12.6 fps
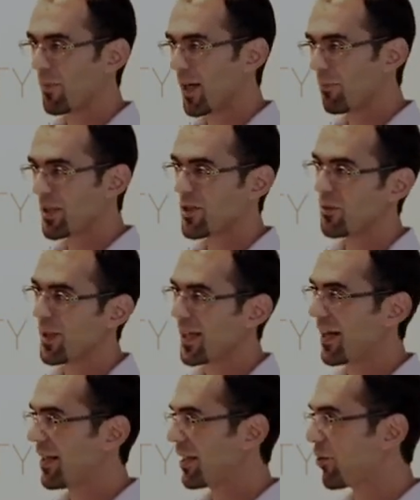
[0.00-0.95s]
Amazon
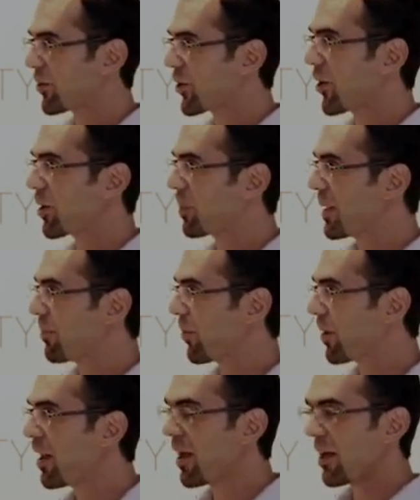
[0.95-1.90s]
Mechanical Turk
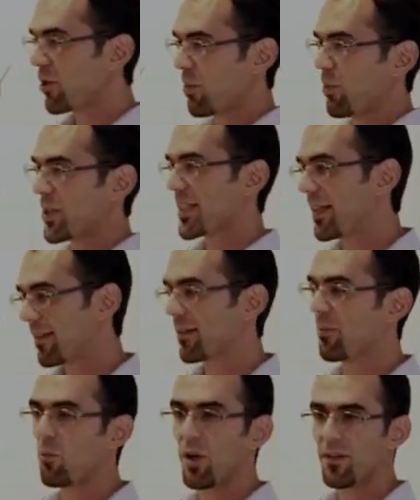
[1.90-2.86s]
people, you present
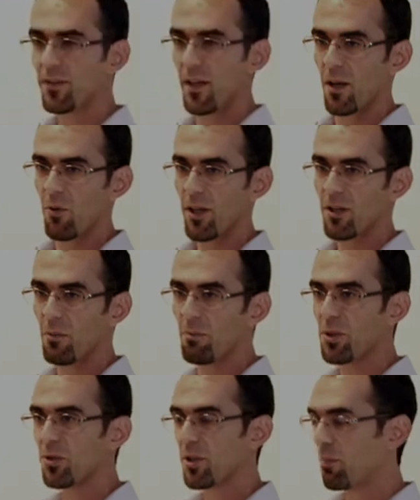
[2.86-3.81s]
them with what a
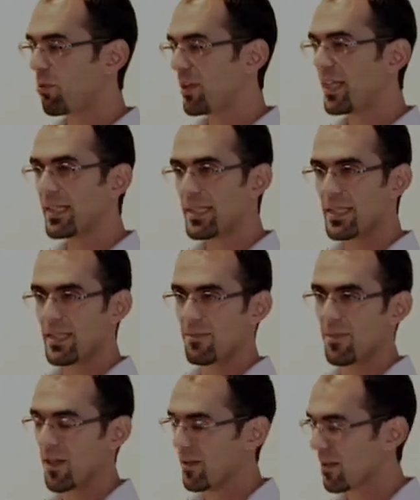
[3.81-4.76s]
computer
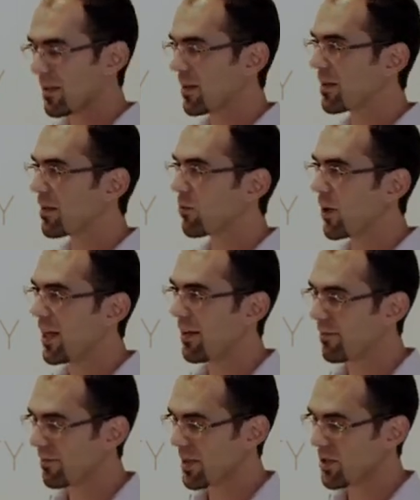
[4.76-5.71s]
predicts in the way
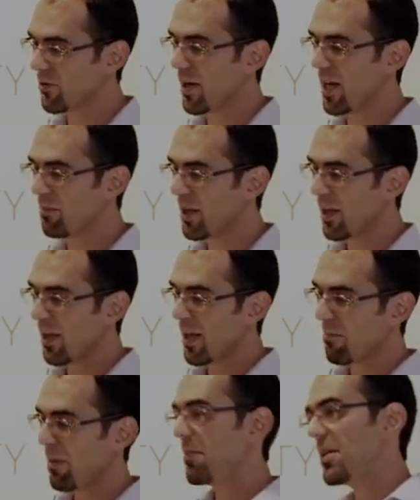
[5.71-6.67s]
I've described.
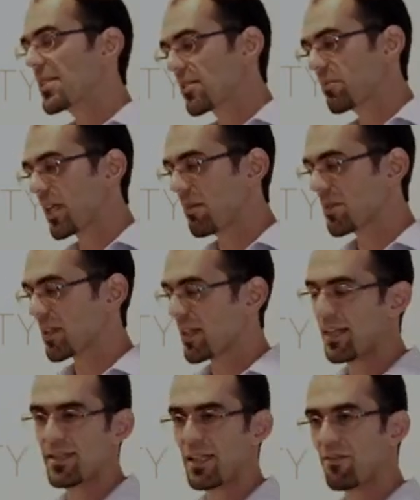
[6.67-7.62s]
Maybe sometimes
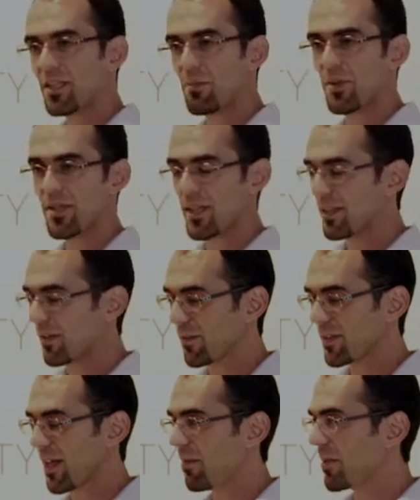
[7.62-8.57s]
like 70% of
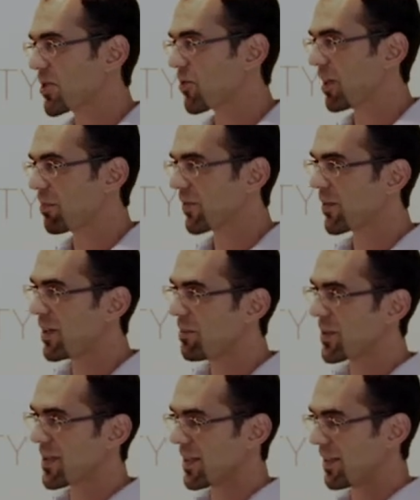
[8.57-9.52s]
the time it's right, but
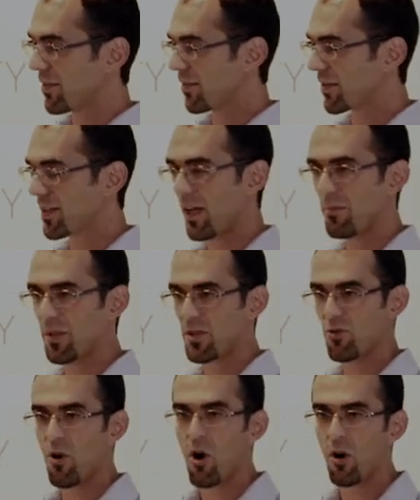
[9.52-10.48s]
30% of the time
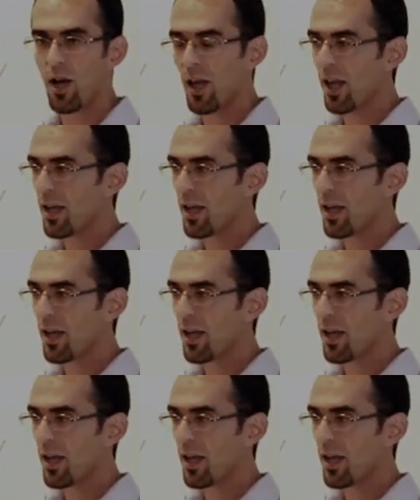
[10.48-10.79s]
it's wrong.